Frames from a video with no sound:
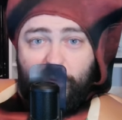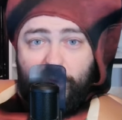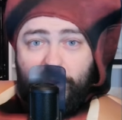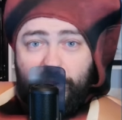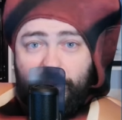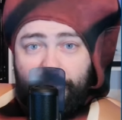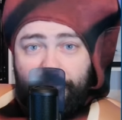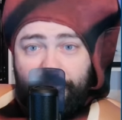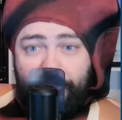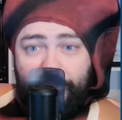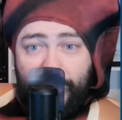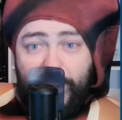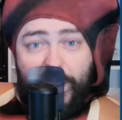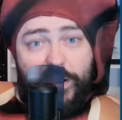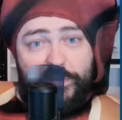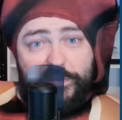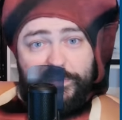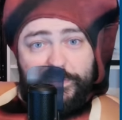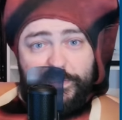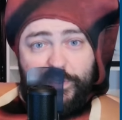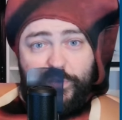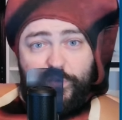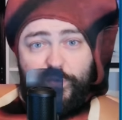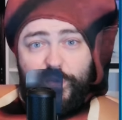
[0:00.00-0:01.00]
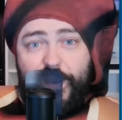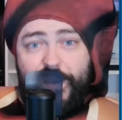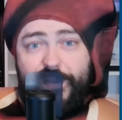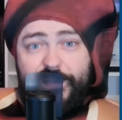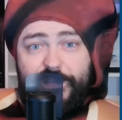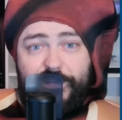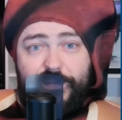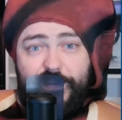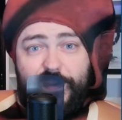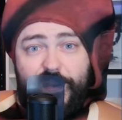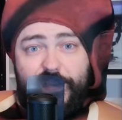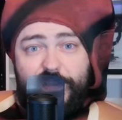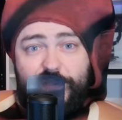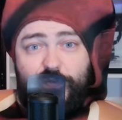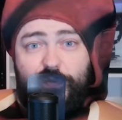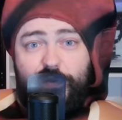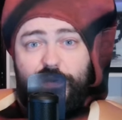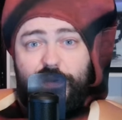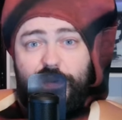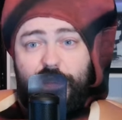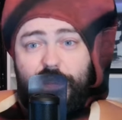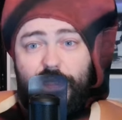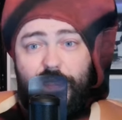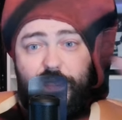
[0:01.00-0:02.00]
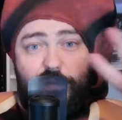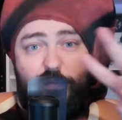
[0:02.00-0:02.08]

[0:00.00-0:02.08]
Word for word: all. I'll see you guys in the next one.